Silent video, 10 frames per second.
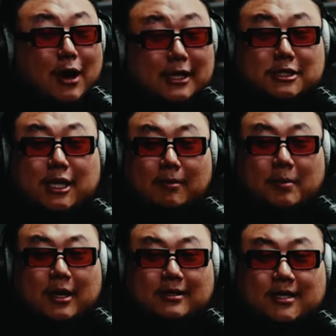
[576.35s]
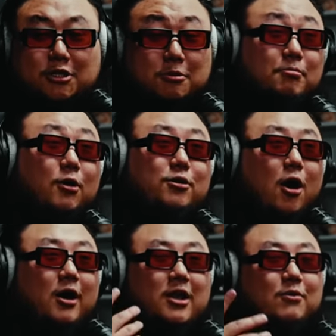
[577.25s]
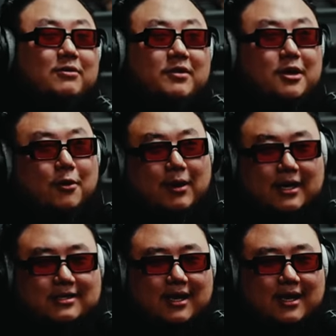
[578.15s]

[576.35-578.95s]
I stopped paying attention, both audio and video wise.